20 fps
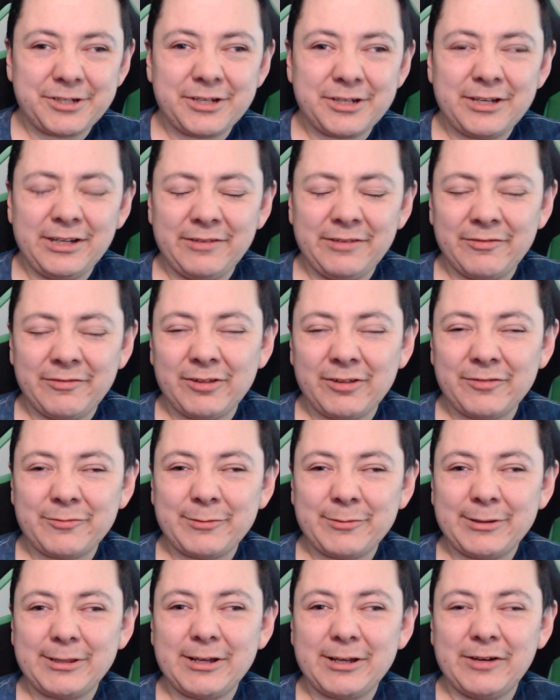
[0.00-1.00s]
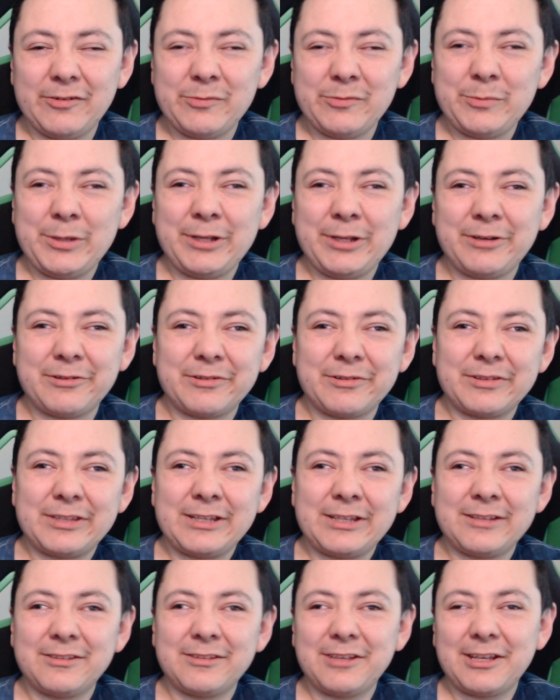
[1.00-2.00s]
involved with government or
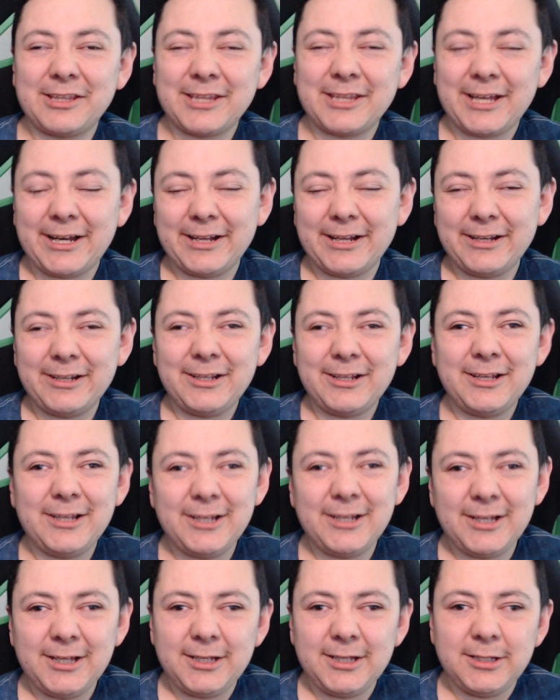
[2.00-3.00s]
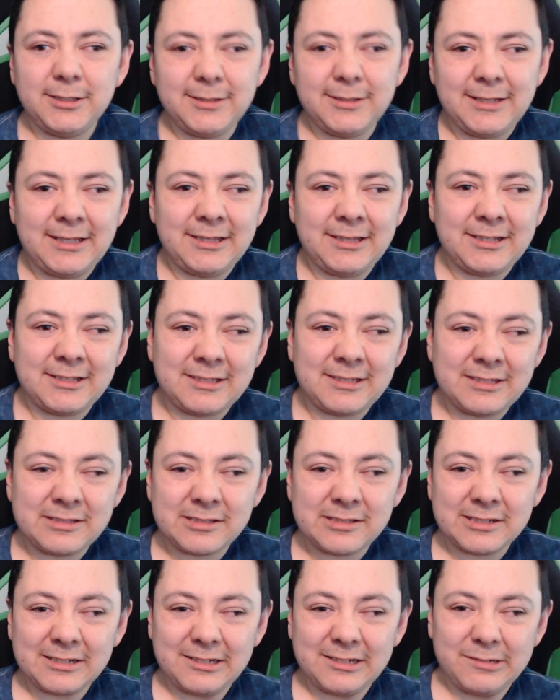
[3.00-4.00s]
things like that, then this
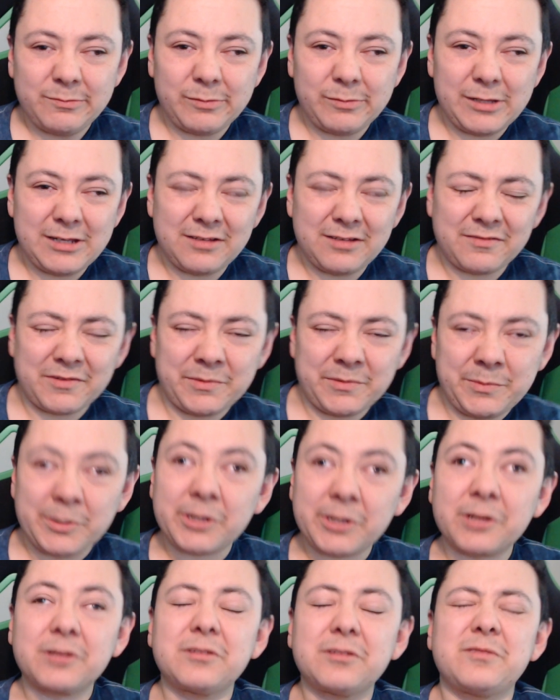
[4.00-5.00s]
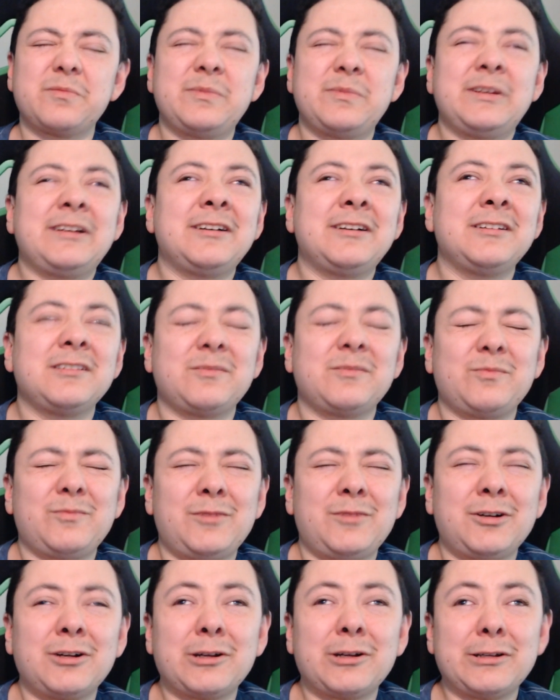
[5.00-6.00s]
is a good place for Mars, because
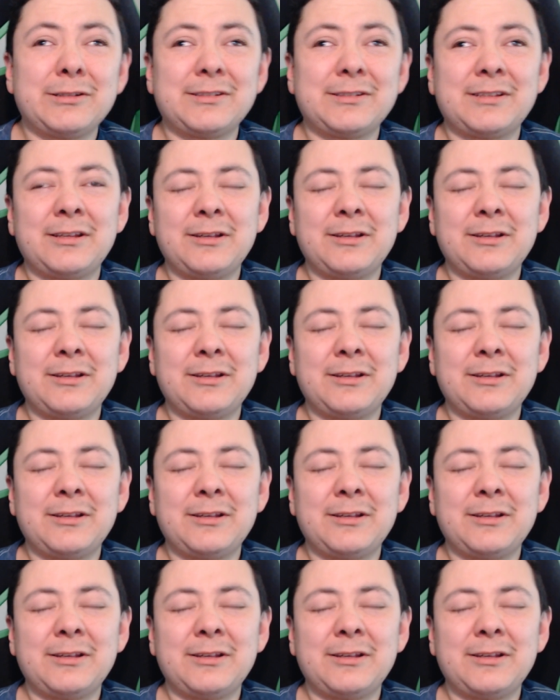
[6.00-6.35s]
Mars